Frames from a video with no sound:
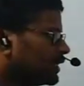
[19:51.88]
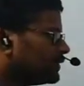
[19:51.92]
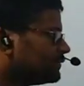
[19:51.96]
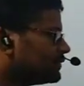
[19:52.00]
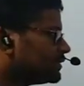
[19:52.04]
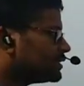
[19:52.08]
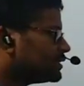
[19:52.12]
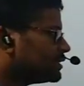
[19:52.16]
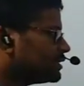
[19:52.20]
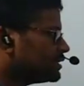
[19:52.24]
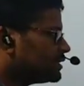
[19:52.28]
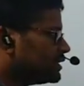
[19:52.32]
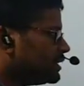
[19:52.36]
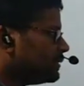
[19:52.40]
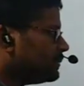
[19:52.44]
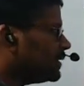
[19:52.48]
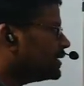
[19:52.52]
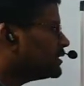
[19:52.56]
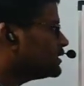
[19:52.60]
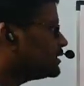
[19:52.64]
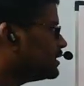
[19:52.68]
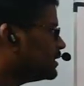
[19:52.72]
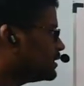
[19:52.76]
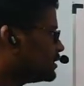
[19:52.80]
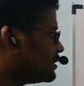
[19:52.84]
in our
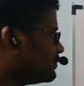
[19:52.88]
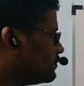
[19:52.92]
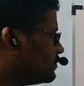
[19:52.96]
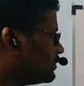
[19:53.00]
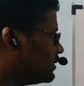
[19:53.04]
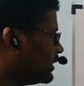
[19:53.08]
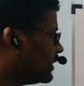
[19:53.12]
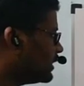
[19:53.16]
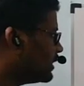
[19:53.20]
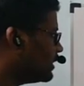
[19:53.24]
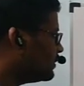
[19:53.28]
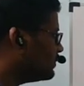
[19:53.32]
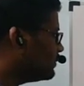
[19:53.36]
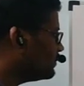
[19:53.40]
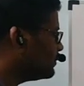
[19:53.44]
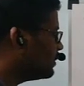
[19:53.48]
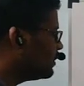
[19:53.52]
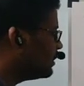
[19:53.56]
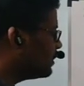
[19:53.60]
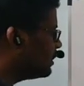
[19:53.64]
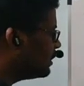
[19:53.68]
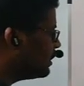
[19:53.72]
C-based test book they give